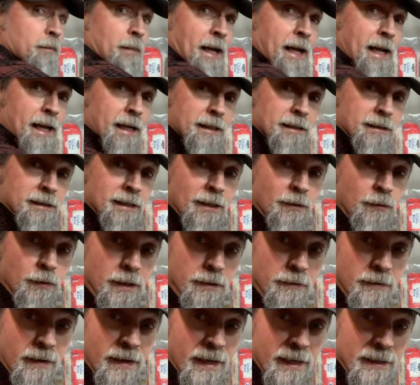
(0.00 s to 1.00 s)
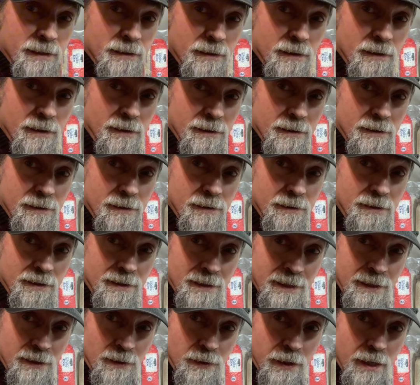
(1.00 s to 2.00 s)
bags that we've had
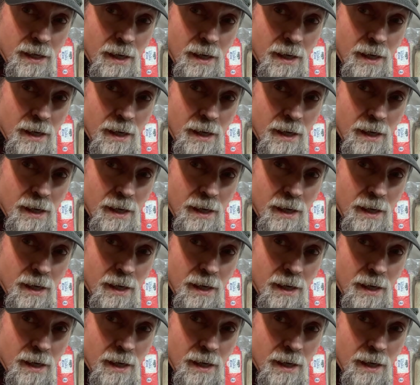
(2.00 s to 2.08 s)
sealed